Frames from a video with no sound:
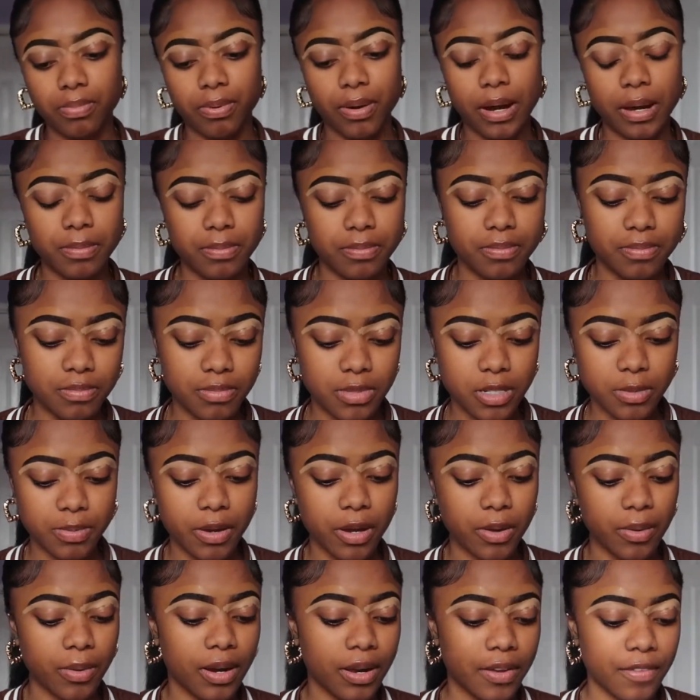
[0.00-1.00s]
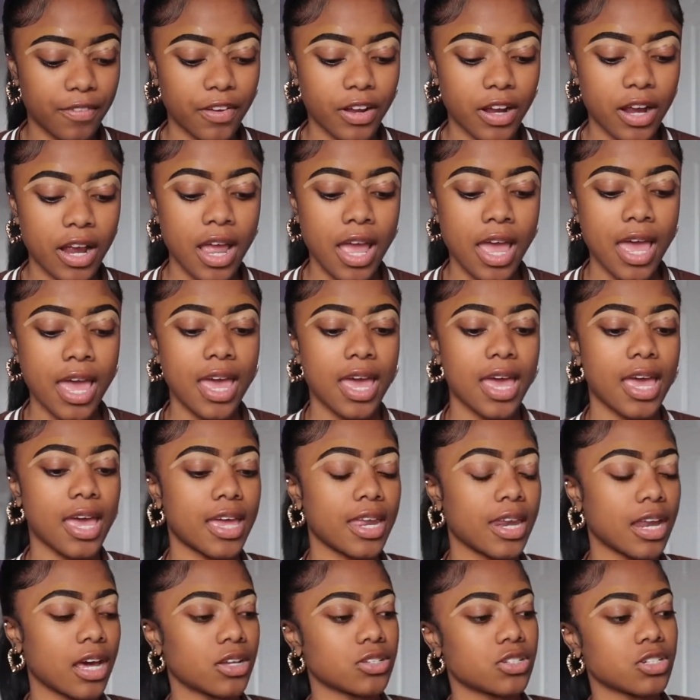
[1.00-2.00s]
Prep Spray, whatever,
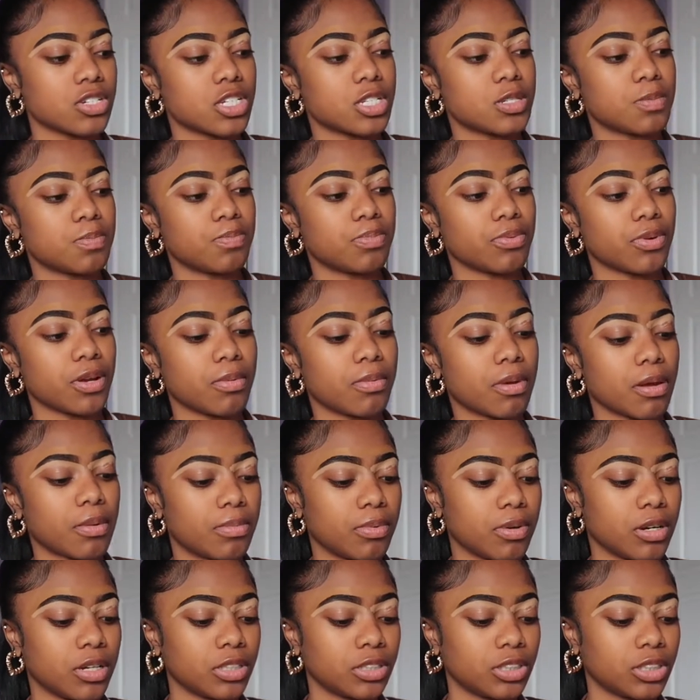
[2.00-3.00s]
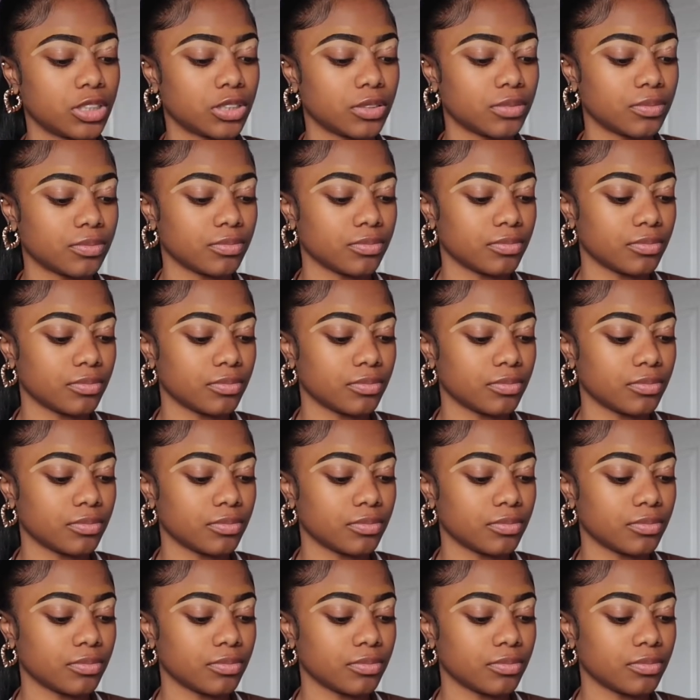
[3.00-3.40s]
and I'll just spray my brush.